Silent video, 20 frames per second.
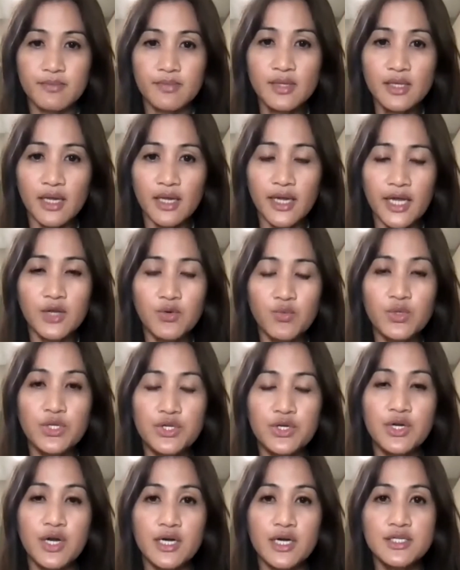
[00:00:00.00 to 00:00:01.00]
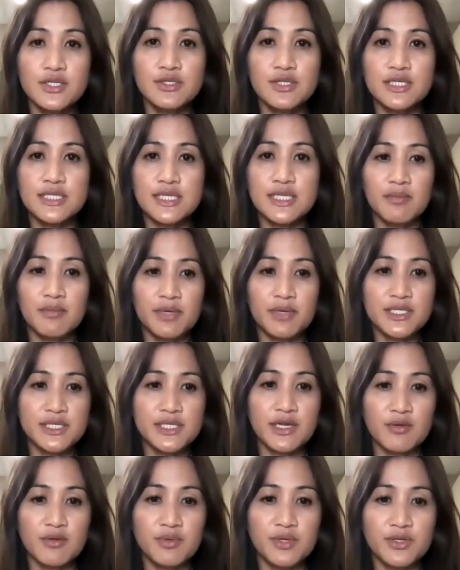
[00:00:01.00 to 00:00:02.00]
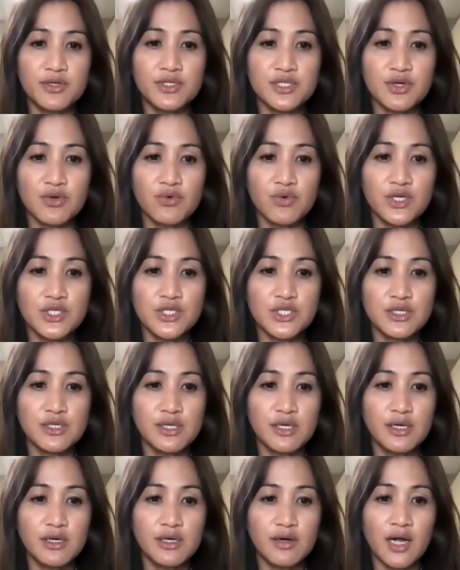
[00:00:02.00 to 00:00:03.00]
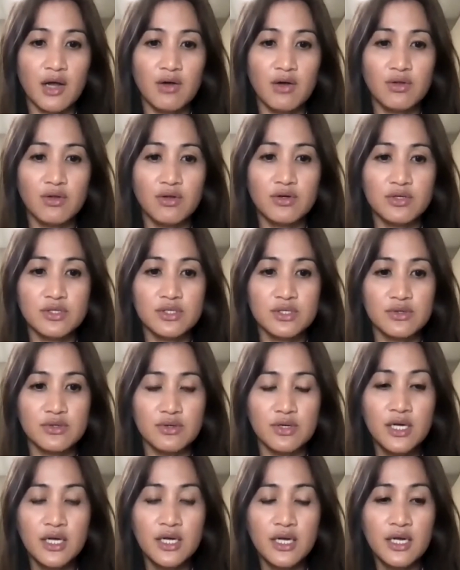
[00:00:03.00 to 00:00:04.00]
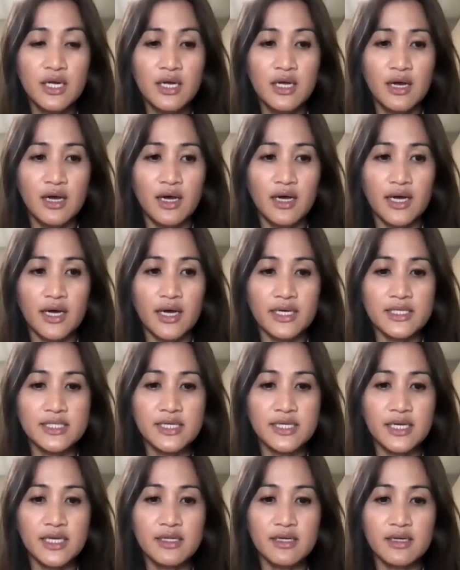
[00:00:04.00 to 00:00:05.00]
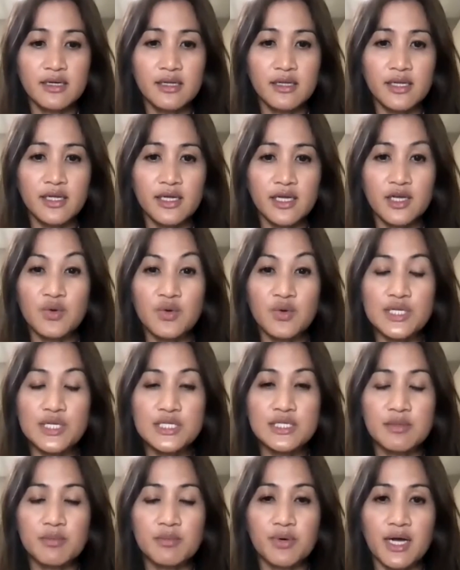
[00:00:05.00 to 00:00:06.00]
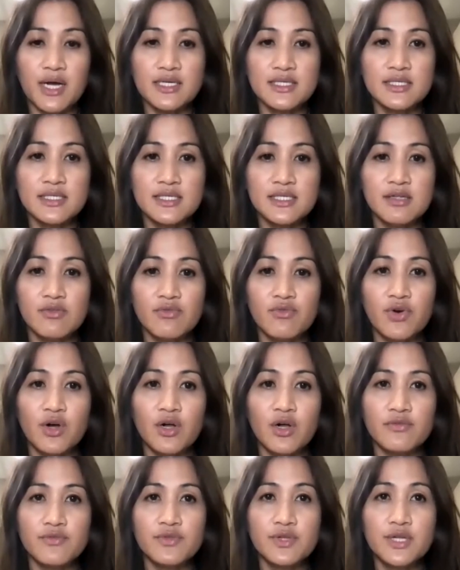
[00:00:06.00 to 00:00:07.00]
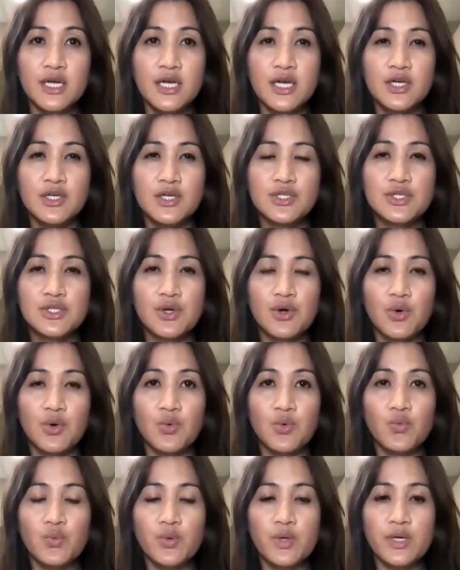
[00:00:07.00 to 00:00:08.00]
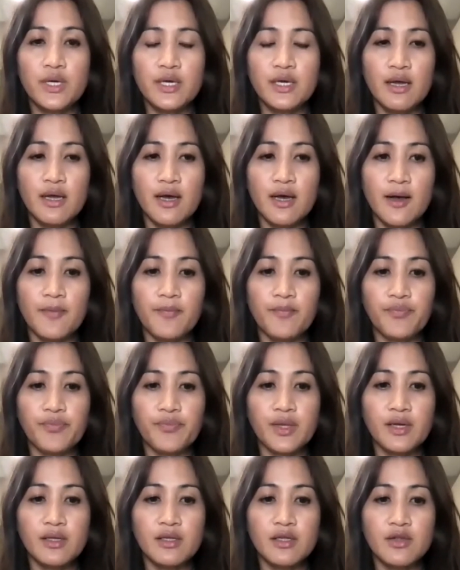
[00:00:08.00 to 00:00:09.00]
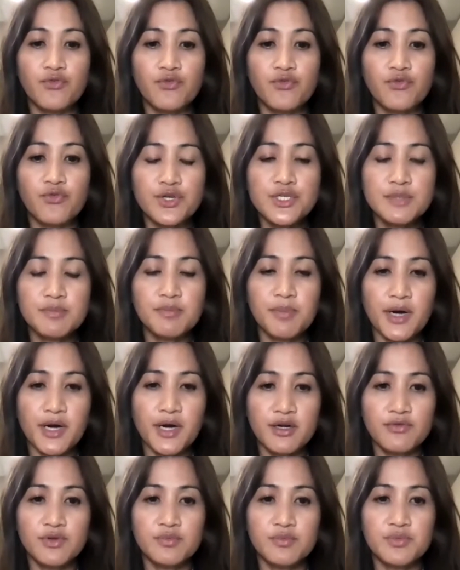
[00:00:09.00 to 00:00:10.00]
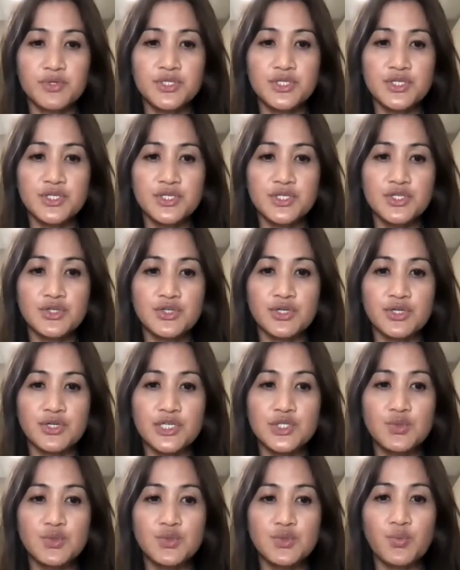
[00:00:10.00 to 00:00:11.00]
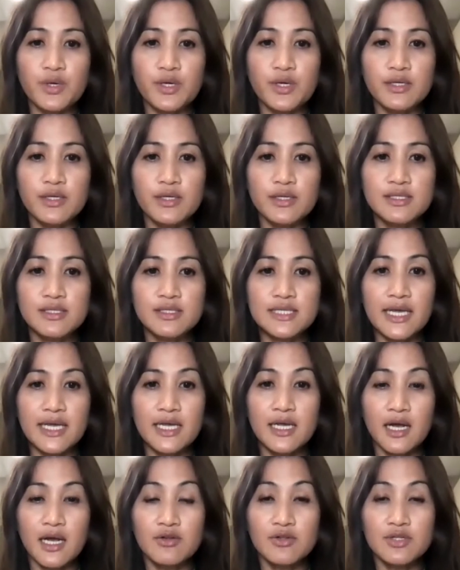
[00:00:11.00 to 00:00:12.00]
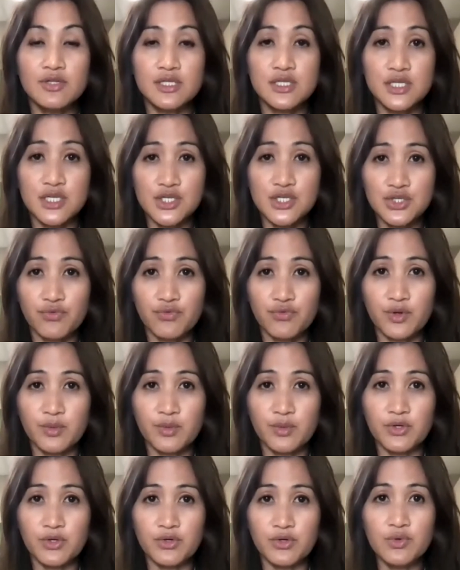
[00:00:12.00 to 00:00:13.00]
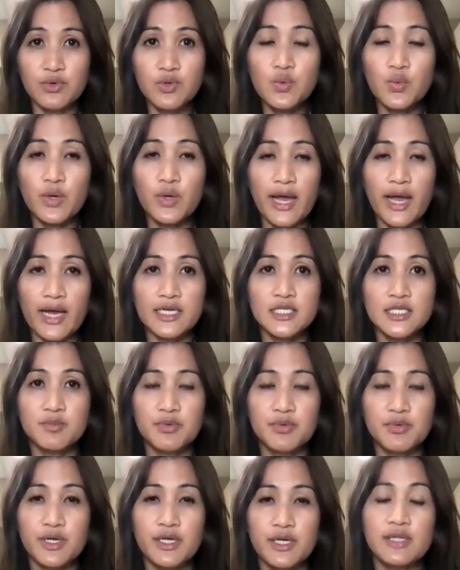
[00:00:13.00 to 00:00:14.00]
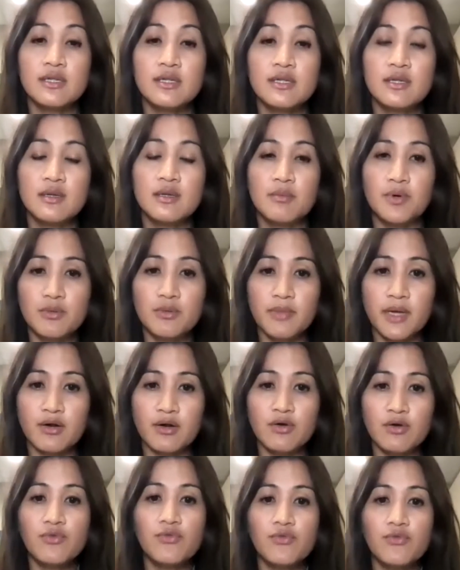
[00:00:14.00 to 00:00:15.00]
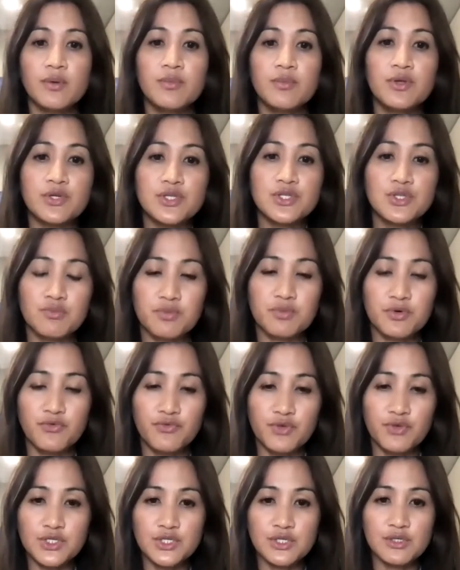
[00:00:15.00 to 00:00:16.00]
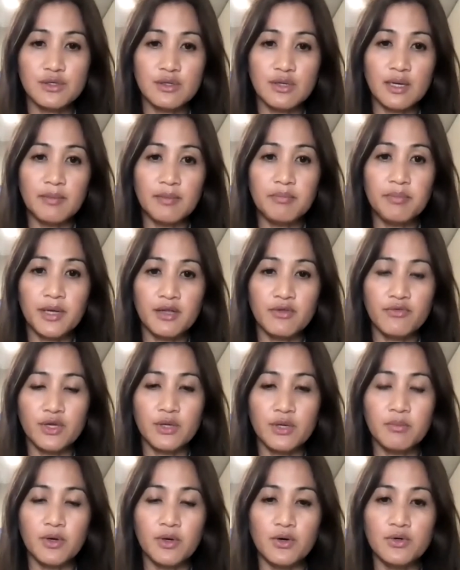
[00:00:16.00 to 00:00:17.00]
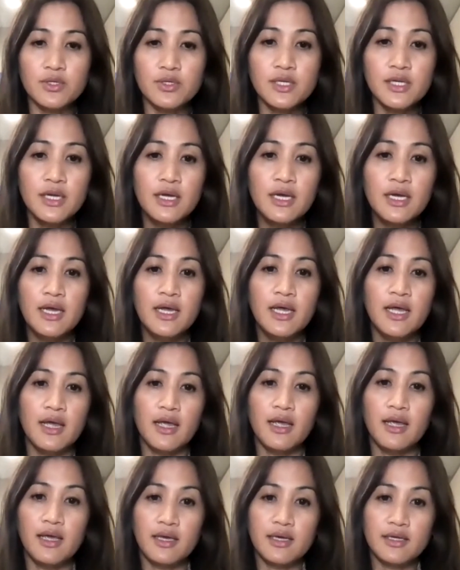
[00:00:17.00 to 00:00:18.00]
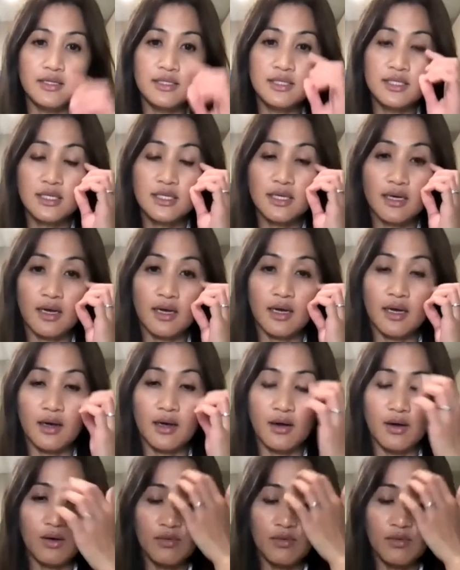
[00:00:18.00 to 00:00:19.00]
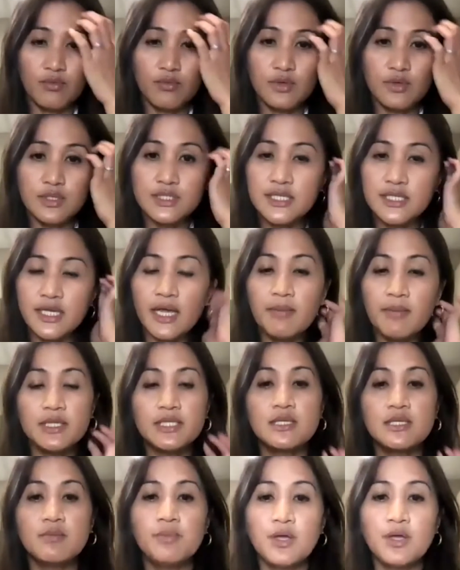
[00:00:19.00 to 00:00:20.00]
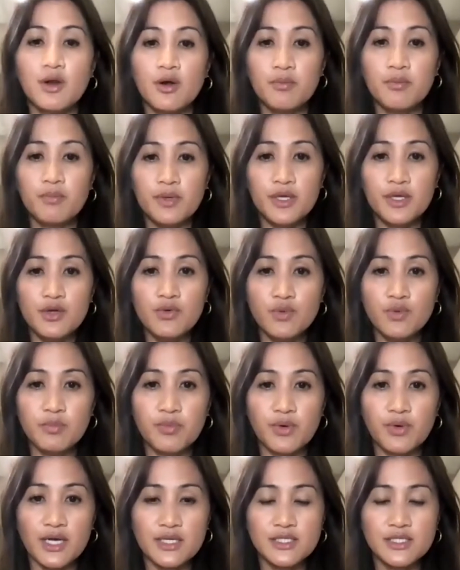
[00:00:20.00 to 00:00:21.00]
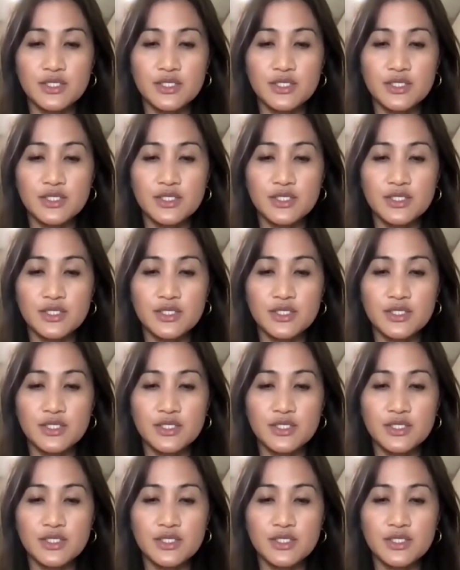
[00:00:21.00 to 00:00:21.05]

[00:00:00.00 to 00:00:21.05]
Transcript: And with regards to the cell-based therapy, there's a question here: how long do I stay in the clinic, and what's the process involved? So the first part of the procedure is we take out the tissue from you. We aspirate the bone marrow from your superficial pelvic bone, and same as the PRP, we process